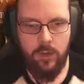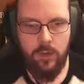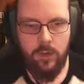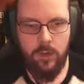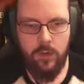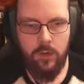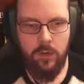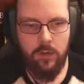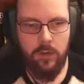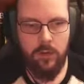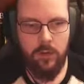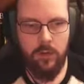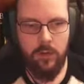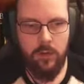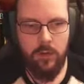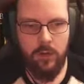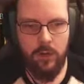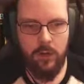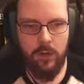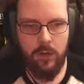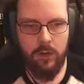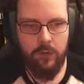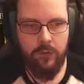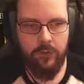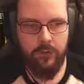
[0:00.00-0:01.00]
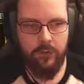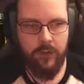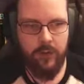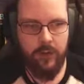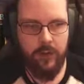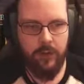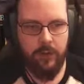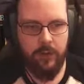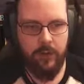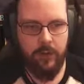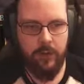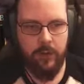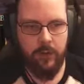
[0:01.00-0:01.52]
Okay, that's
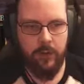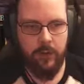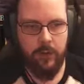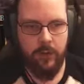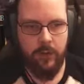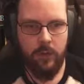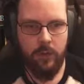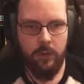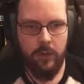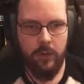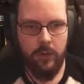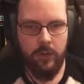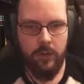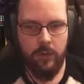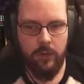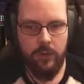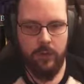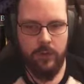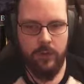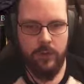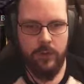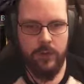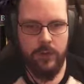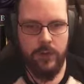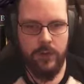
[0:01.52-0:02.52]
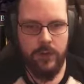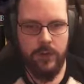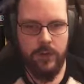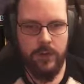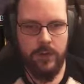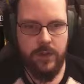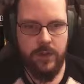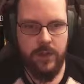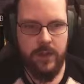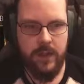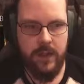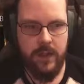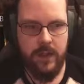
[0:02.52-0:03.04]
fire. I mean, are you just gonna
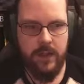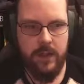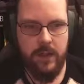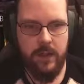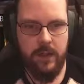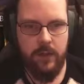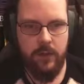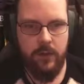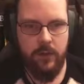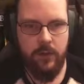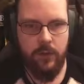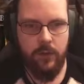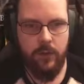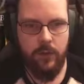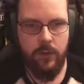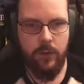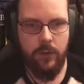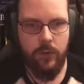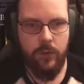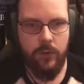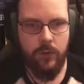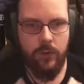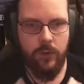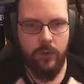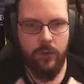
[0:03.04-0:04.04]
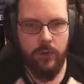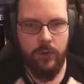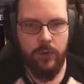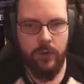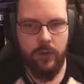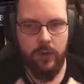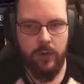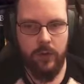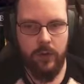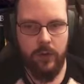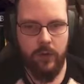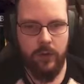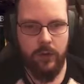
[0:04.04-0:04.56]
stand there, or
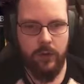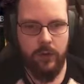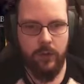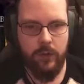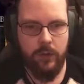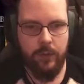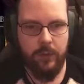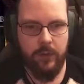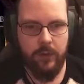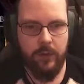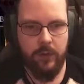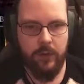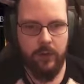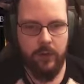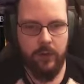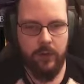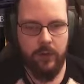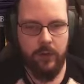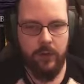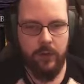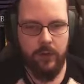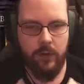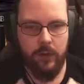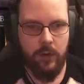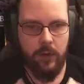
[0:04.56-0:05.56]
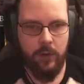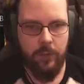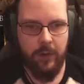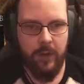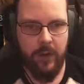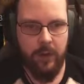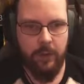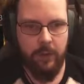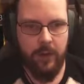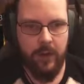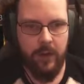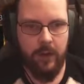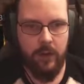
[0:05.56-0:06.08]
are you coming... Come
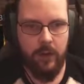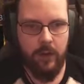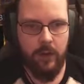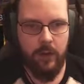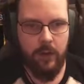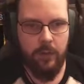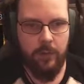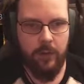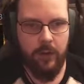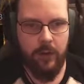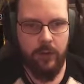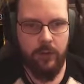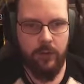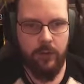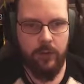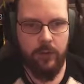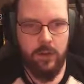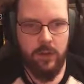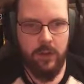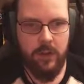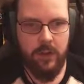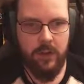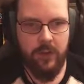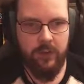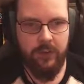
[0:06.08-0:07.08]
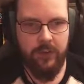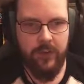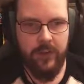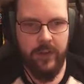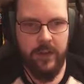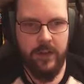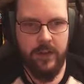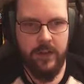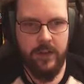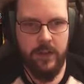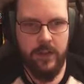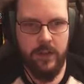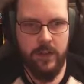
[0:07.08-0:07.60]
get me. Come on. In the
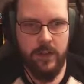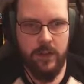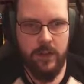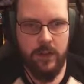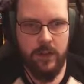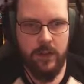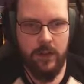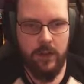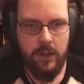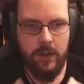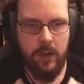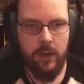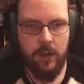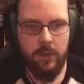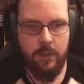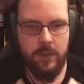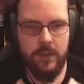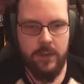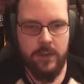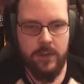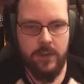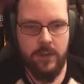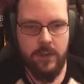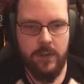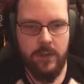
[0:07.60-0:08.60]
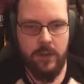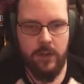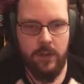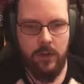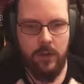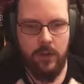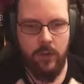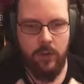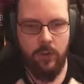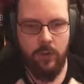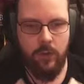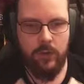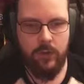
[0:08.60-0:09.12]
face. I missed.
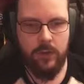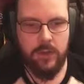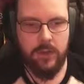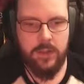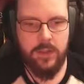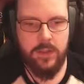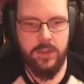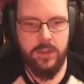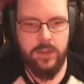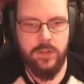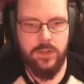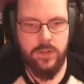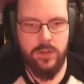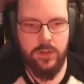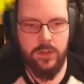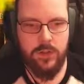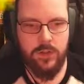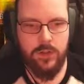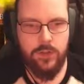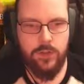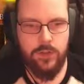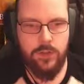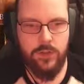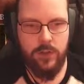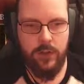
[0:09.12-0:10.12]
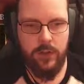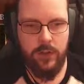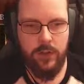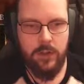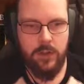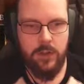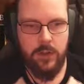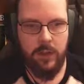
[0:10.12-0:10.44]
Oh, this is not good.